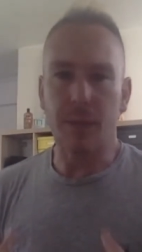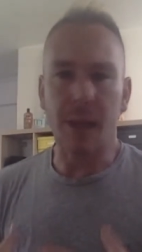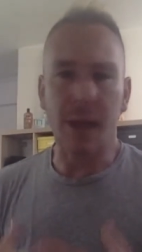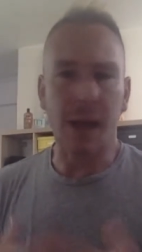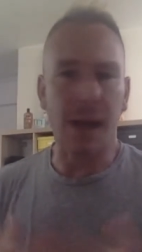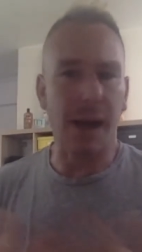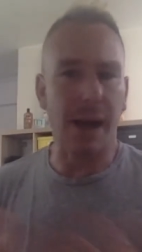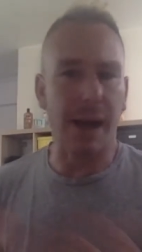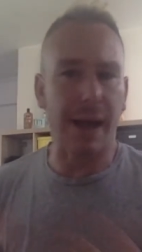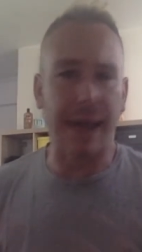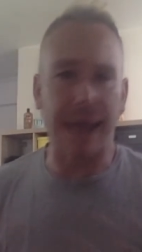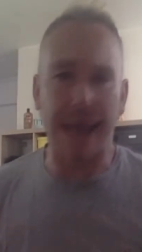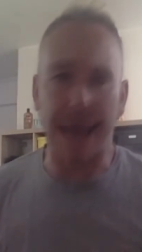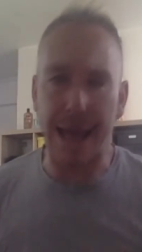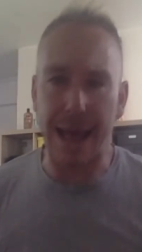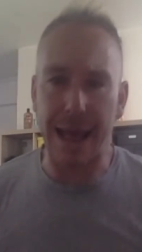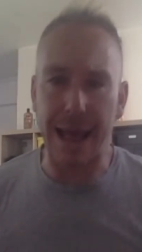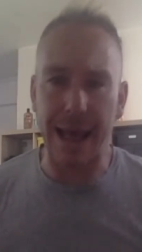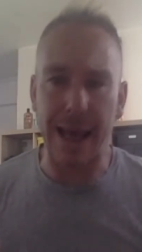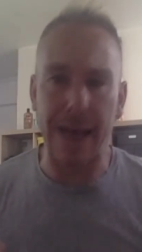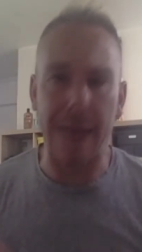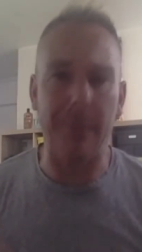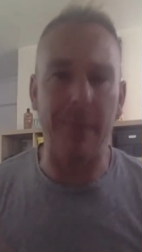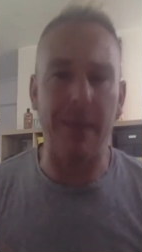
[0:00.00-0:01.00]
a
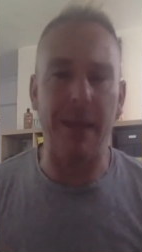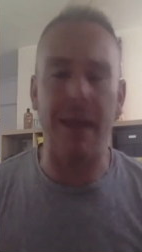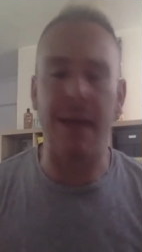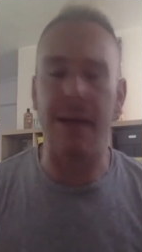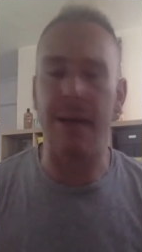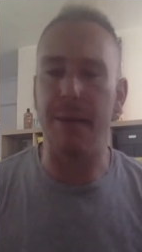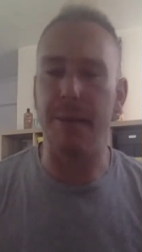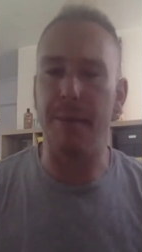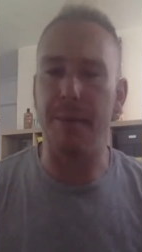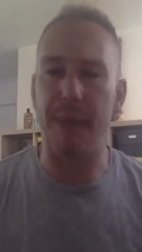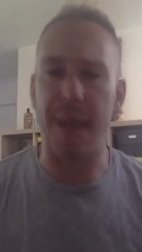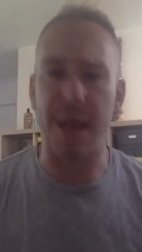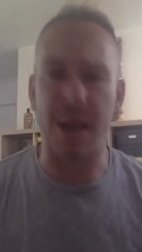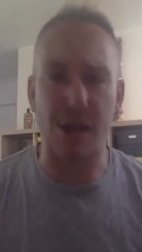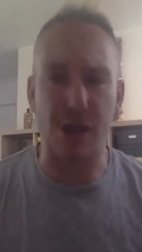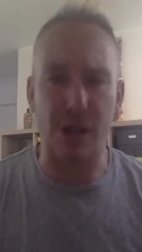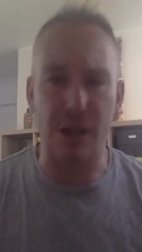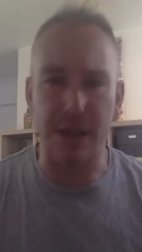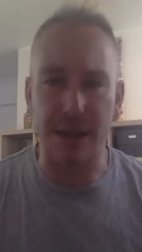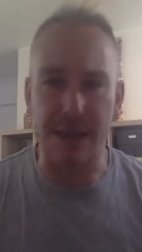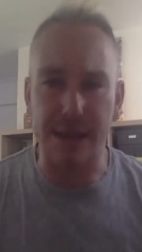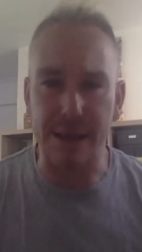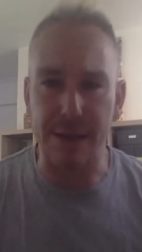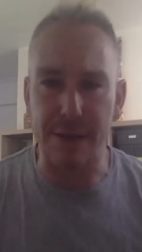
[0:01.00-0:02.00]
game, in
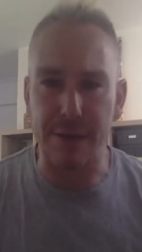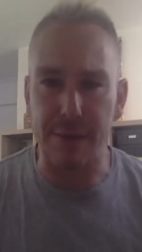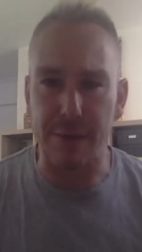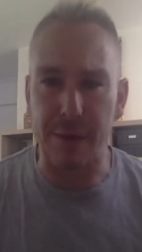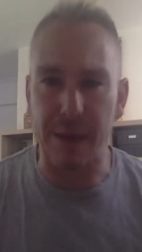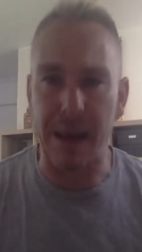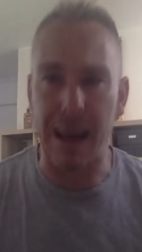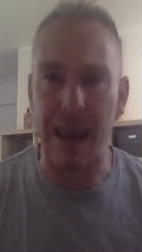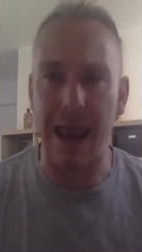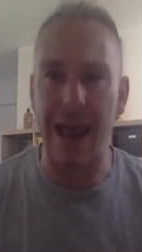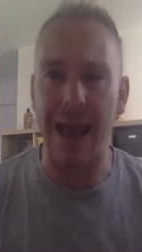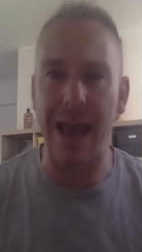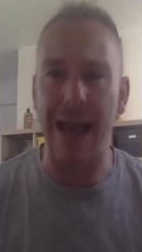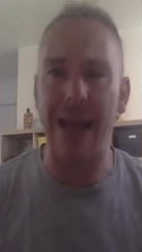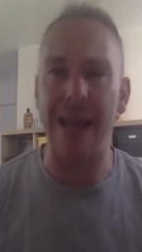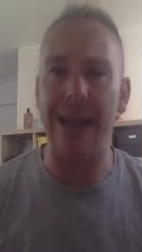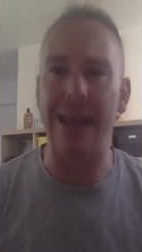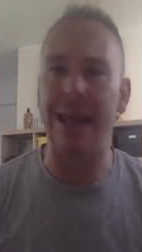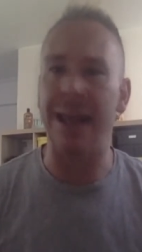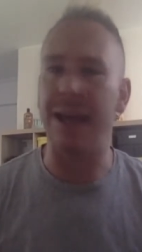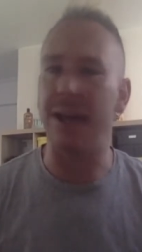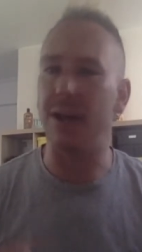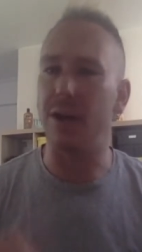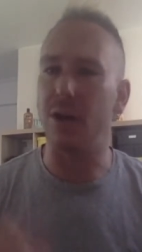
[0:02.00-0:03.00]
imaginative play,
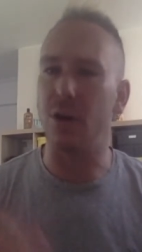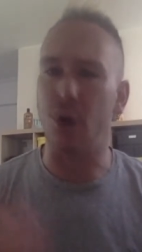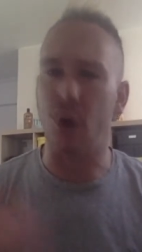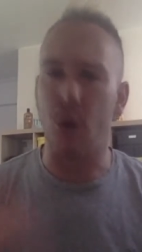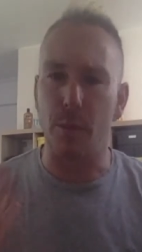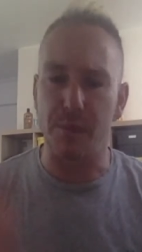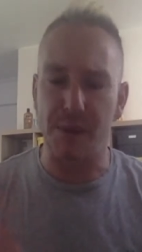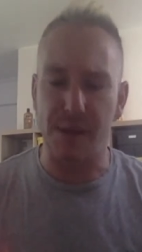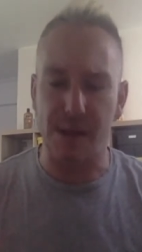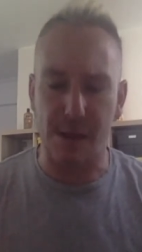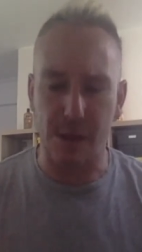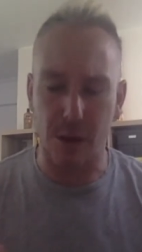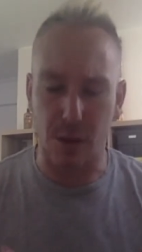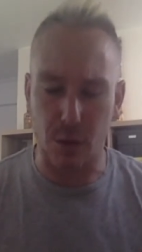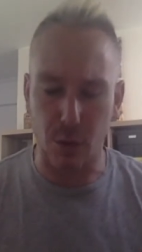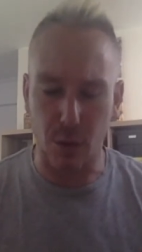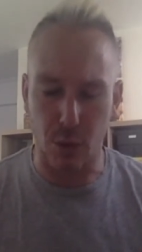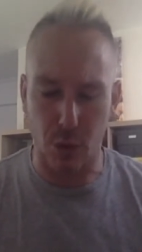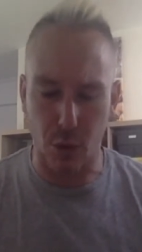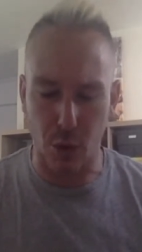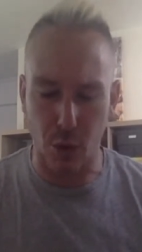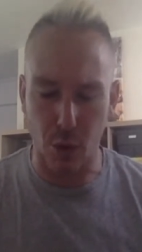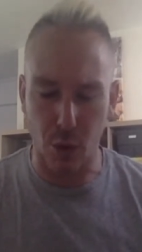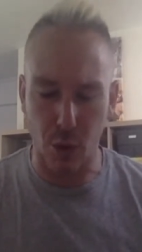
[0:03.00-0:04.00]
in an obstacle
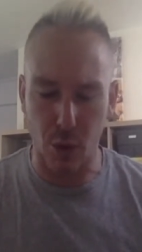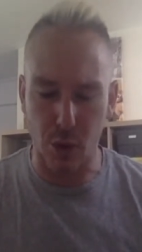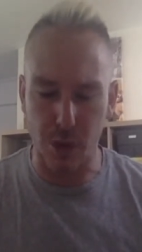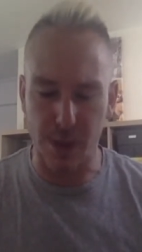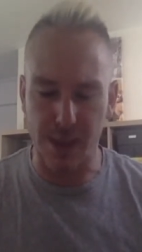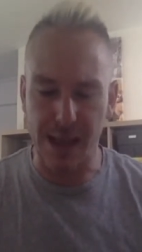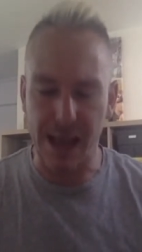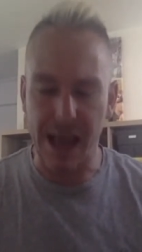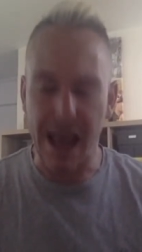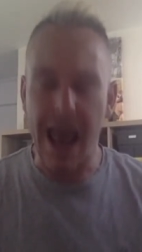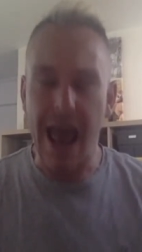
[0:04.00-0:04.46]
course.